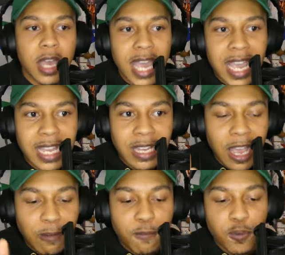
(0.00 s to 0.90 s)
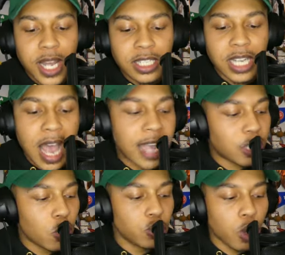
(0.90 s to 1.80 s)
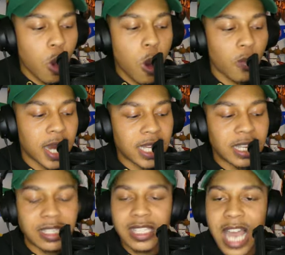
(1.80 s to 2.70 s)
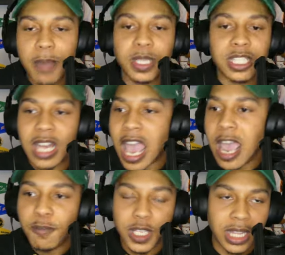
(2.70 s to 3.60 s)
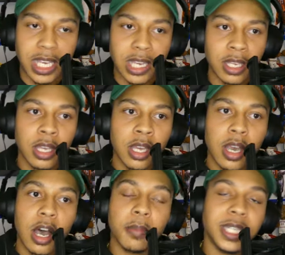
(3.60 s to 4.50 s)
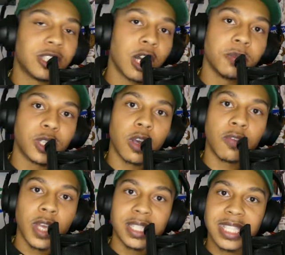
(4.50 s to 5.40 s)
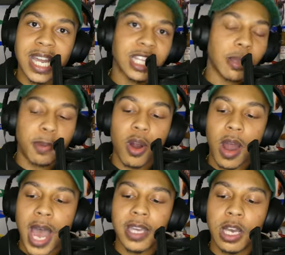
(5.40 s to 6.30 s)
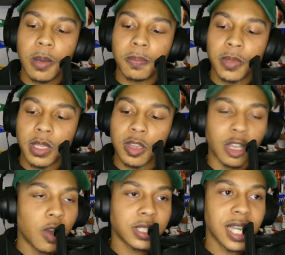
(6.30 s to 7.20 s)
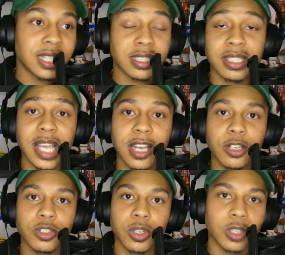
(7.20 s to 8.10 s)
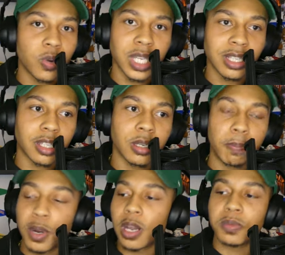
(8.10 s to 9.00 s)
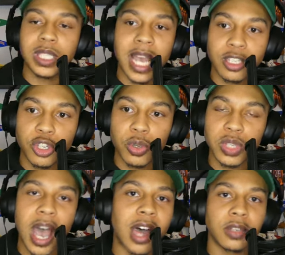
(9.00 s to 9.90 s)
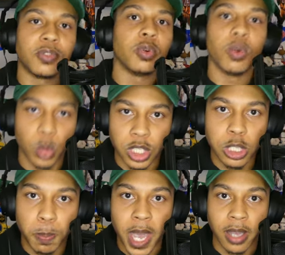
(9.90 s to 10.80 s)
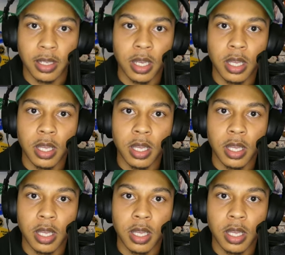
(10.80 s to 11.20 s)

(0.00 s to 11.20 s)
a franchise who's already established everything in terms of setting the bar high up, the Los Angeles Lakers don't get to put up statues out of respect.